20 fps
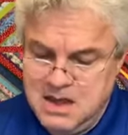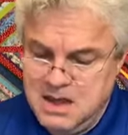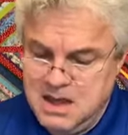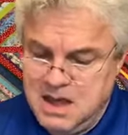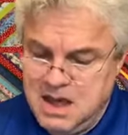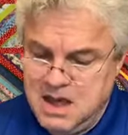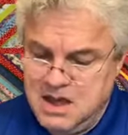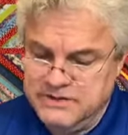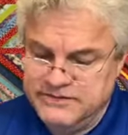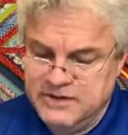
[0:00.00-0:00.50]

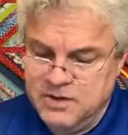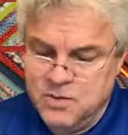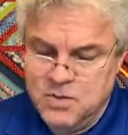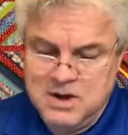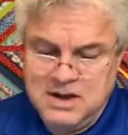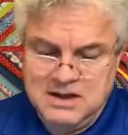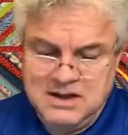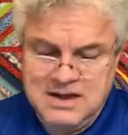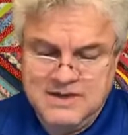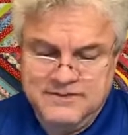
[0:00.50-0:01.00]
I also want
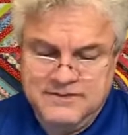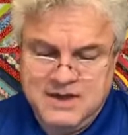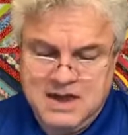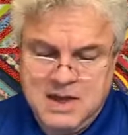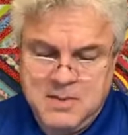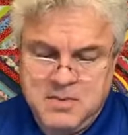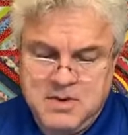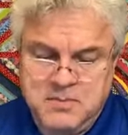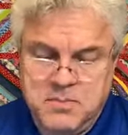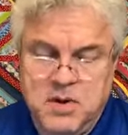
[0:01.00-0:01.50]
to lift
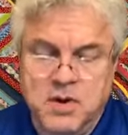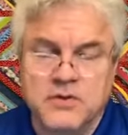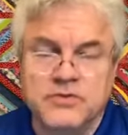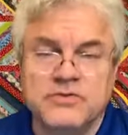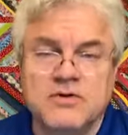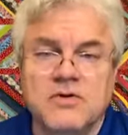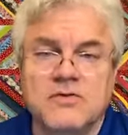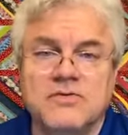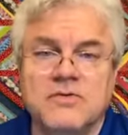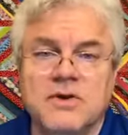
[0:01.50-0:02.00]
up a
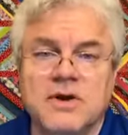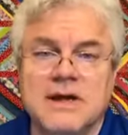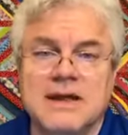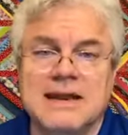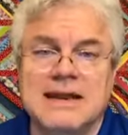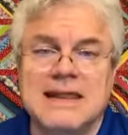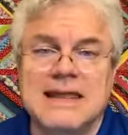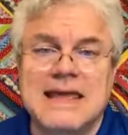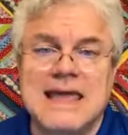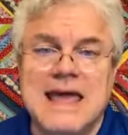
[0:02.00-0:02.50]
personal friend,
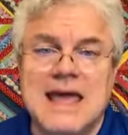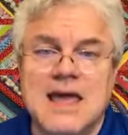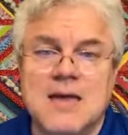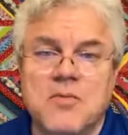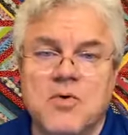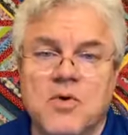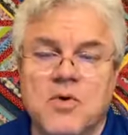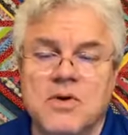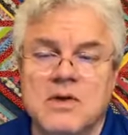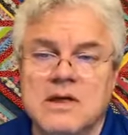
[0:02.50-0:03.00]
Lee
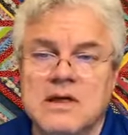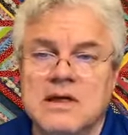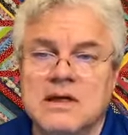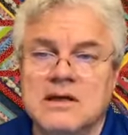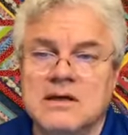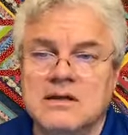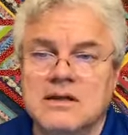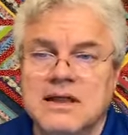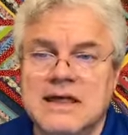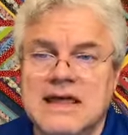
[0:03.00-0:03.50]
Abel.
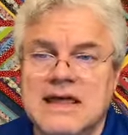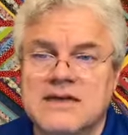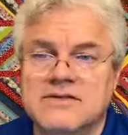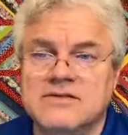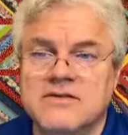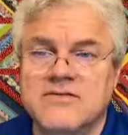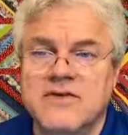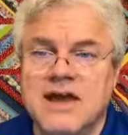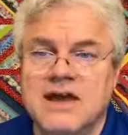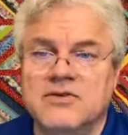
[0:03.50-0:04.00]
Lee is
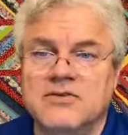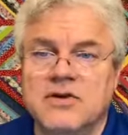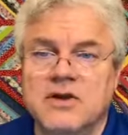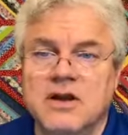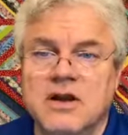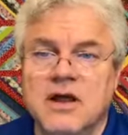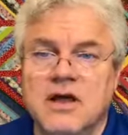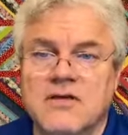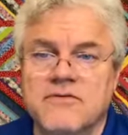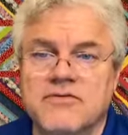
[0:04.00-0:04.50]
a
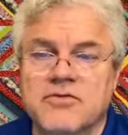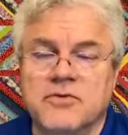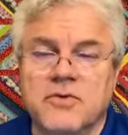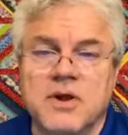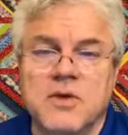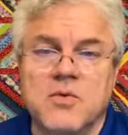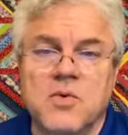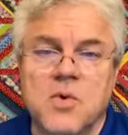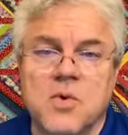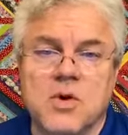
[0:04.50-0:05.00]
veteran of three
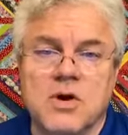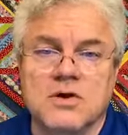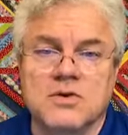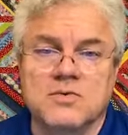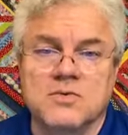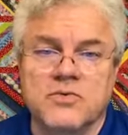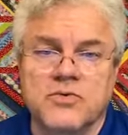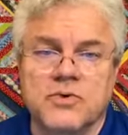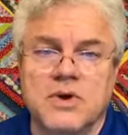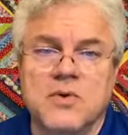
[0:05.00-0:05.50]

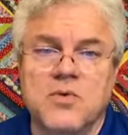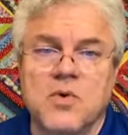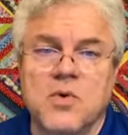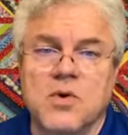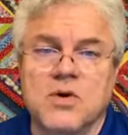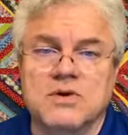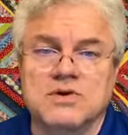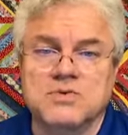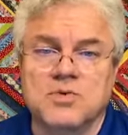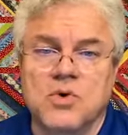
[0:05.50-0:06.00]

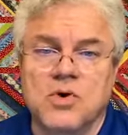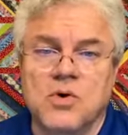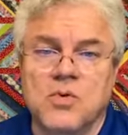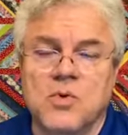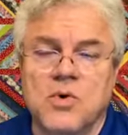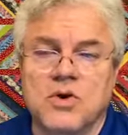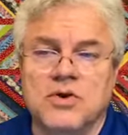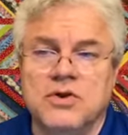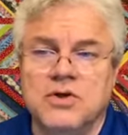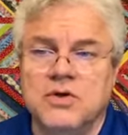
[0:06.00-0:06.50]
wars, World
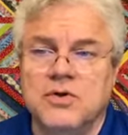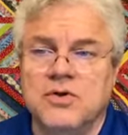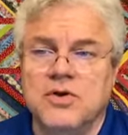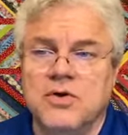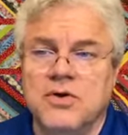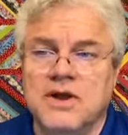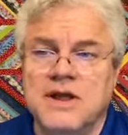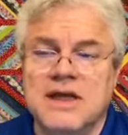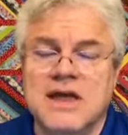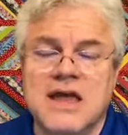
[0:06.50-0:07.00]
War II,
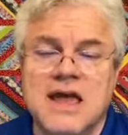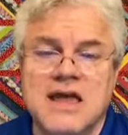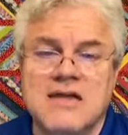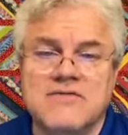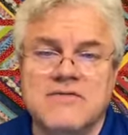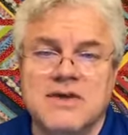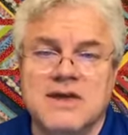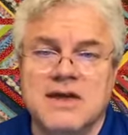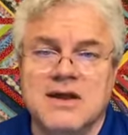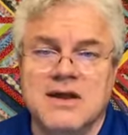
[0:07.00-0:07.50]
Korea, and
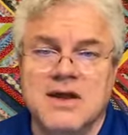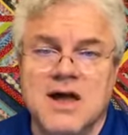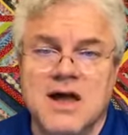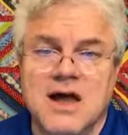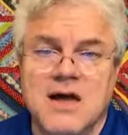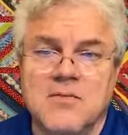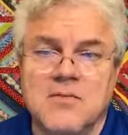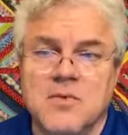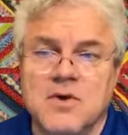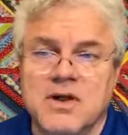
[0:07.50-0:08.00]

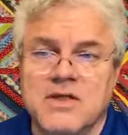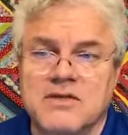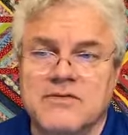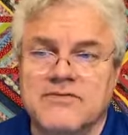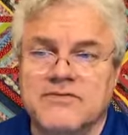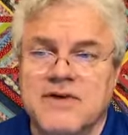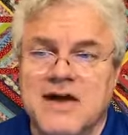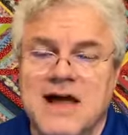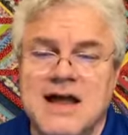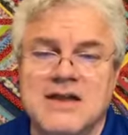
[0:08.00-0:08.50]
Vietnam. One of the
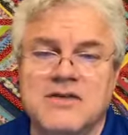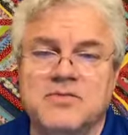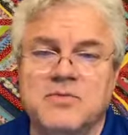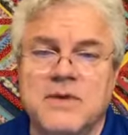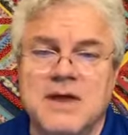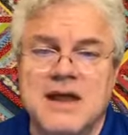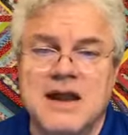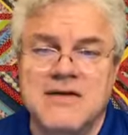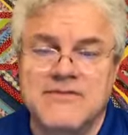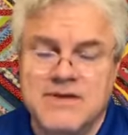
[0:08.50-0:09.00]
finest
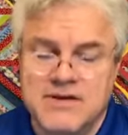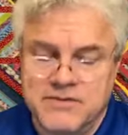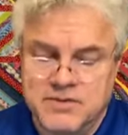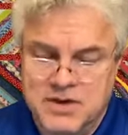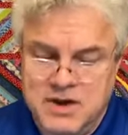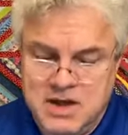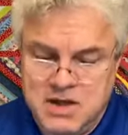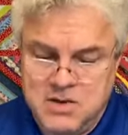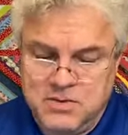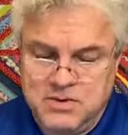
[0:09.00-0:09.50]
men I've ever
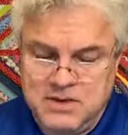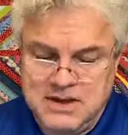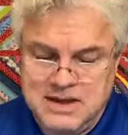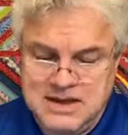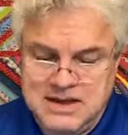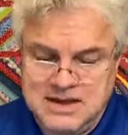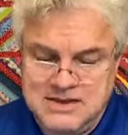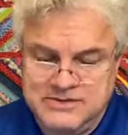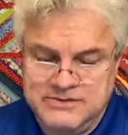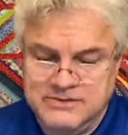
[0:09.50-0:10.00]
known. Lee
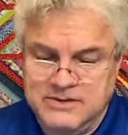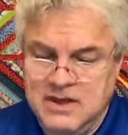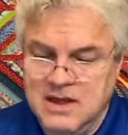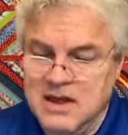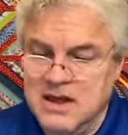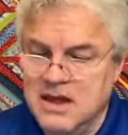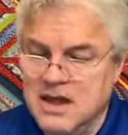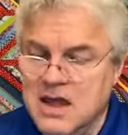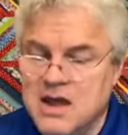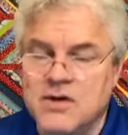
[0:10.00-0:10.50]
has
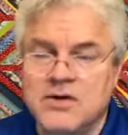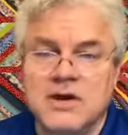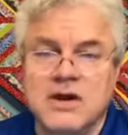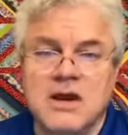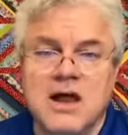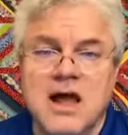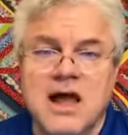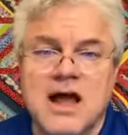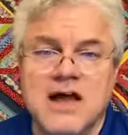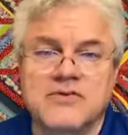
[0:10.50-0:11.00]
entered into
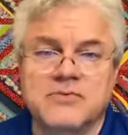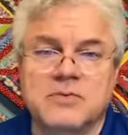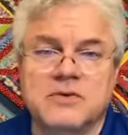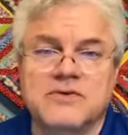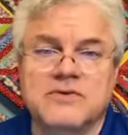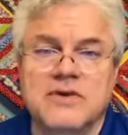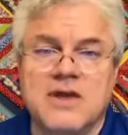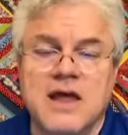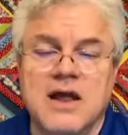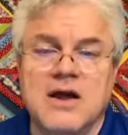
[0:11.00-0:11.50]

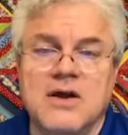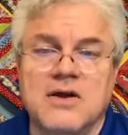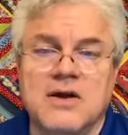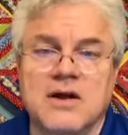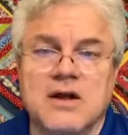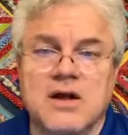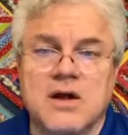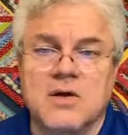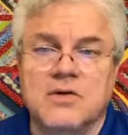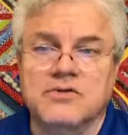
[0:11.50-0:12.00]
hospice care
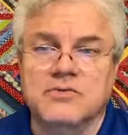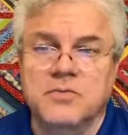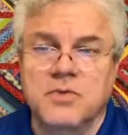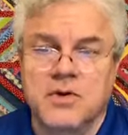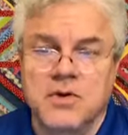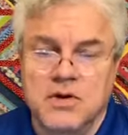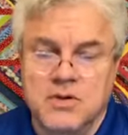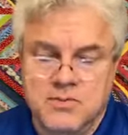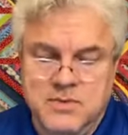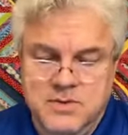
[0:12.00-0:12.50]
in
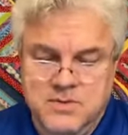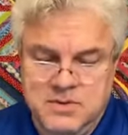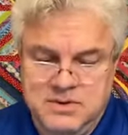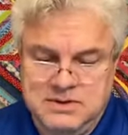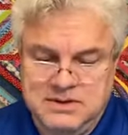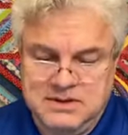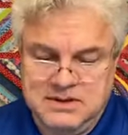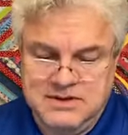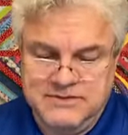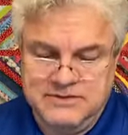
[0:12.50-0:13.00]
Goldsboro, and we want
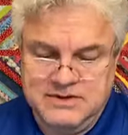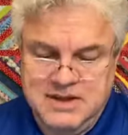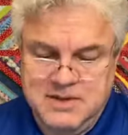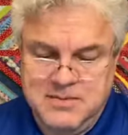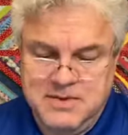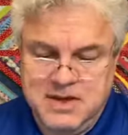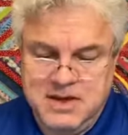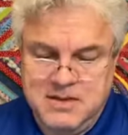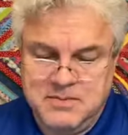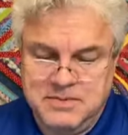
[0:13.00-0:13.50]
to lift him
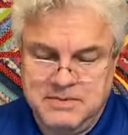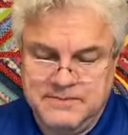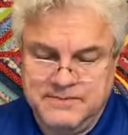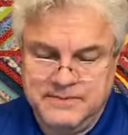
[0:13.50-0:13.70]
up.